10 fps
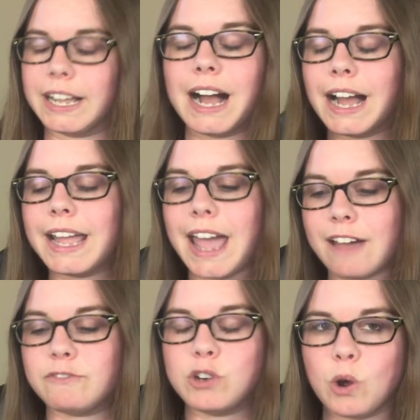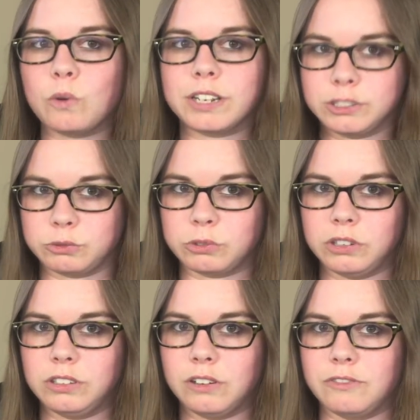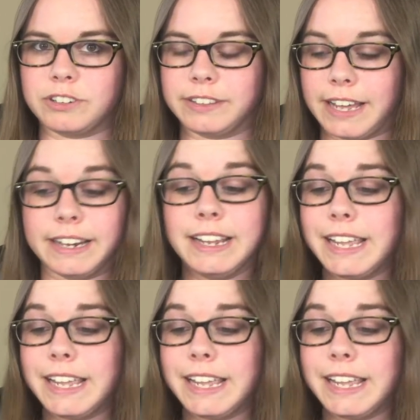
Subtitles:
I have no control over that.